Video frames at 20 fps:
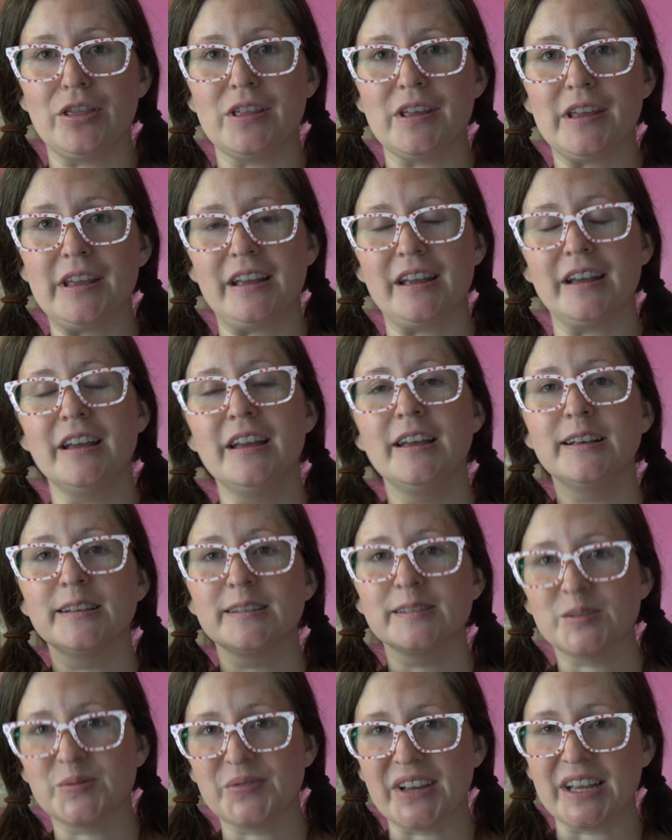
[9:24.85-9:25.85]
the
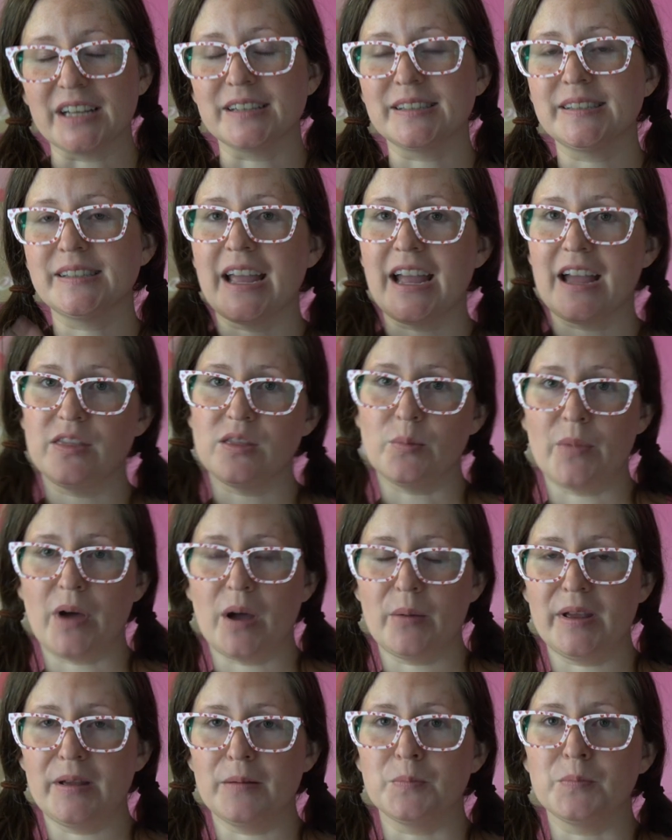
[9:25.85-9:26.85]
Sphinx and the
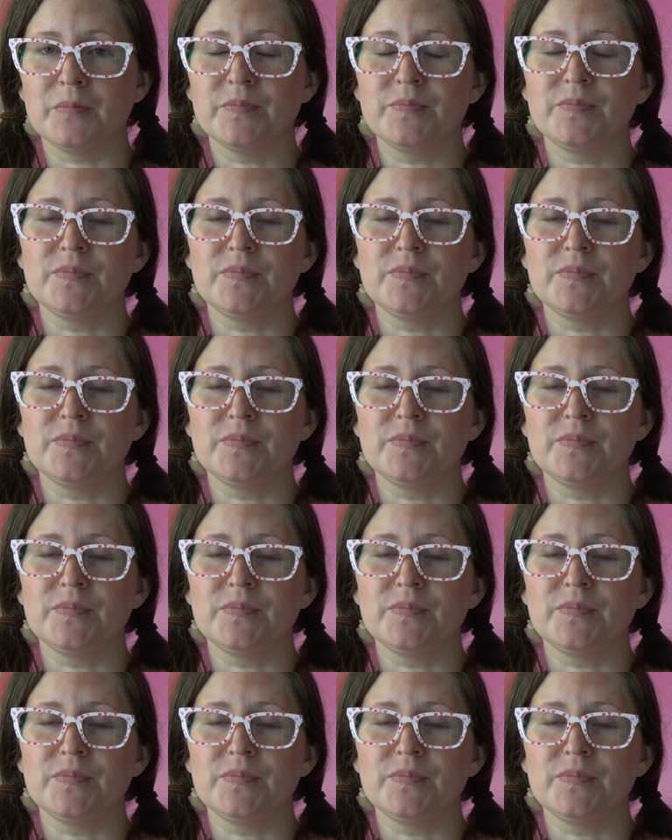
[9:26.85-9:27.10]
Mummy.